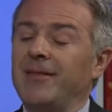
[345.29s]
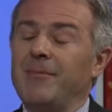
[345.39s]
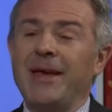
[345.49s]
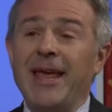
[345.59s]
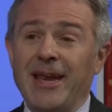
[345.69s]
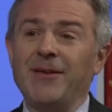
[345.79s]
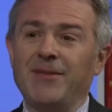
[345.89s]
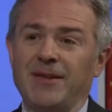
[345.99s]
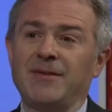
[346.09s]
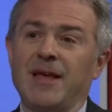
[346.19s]
At the beginning of
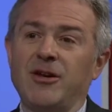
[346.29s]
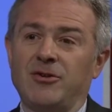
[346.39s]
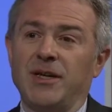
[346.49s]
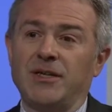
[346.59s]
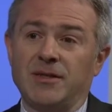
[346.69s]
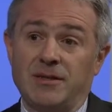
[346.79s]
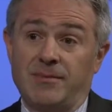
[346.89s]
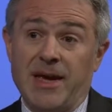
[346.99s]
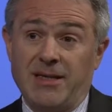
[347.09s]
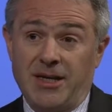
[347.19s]
this century, just
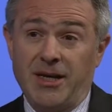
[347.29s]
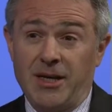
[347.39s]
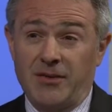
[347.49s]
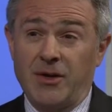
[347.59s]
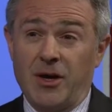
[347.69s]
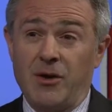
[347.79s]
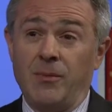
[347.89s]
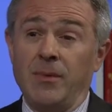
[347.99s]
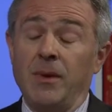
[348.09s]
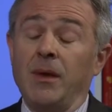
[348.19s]
18 years ago,
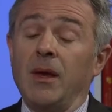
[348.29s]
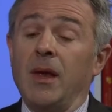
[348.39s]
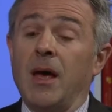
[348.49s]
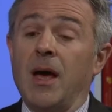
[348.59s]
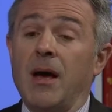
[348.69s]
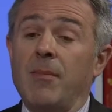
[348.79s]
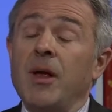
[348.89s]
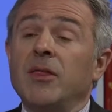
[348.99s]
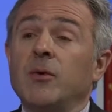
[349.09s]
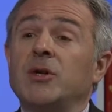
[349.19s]
hmm um,
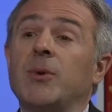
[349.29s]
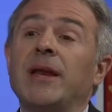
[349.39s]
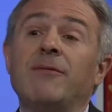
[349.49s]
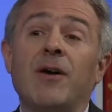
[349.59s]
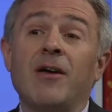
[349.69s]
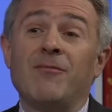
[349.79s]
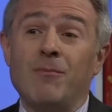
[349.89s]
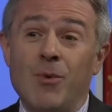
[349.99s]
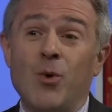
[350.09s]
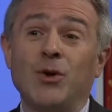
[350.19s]
there were 25
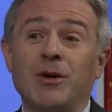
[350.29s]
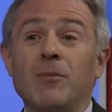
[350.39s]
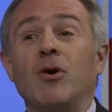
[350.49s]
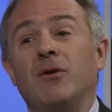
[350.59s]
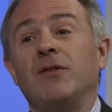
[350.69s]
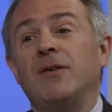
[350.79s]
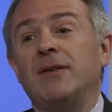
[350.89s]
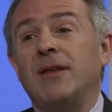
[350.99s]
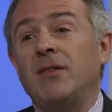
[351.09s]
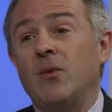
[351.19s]
more
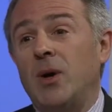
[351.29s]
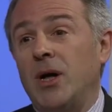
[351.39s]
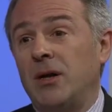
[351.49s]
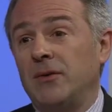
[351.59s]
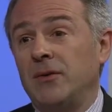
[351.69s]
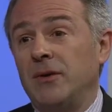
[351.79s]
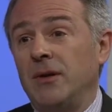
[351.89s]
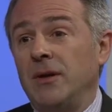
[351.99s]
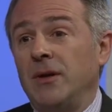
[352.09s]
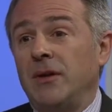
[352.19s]
democracies in the world
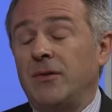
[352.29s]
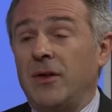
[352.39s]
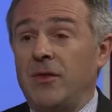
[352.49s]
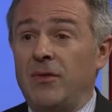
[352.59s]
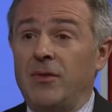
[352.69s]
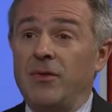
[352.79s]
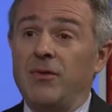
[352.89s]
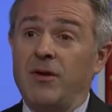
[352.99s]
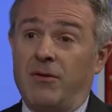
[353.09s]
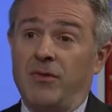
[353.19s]
than
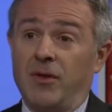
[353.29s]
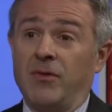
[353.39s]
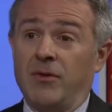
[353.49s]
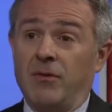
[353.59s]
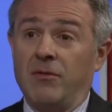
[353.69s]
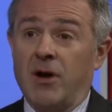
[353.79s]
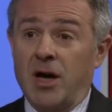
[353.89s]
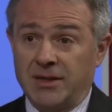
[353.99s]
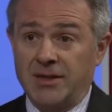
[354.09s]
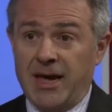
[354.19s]
there, than there
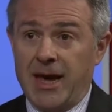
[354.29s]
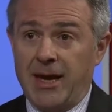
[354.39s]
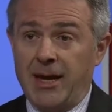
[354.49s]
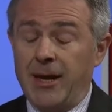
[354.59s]
are today.